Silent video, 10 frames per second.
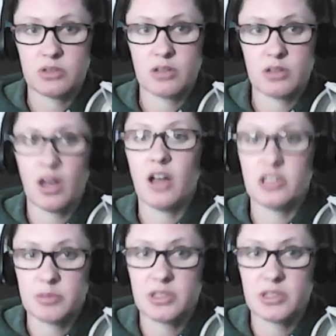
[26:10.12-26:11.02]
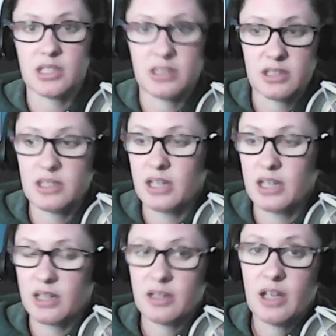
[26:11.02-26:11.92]
100%.
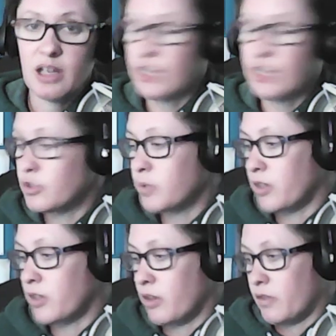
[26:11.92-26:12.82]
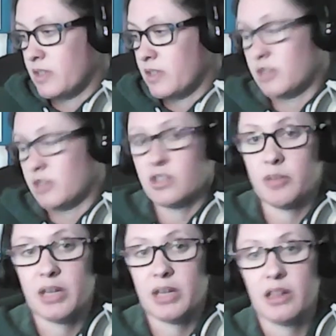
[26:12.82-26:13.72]
Yeah. I do wonder though if this is going to start
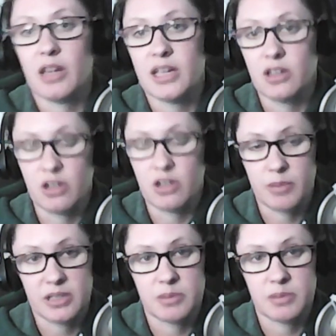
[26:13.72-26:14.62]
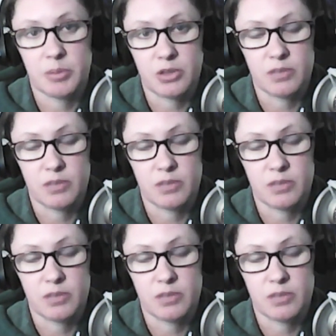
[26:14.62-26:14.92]
making the line longer because people are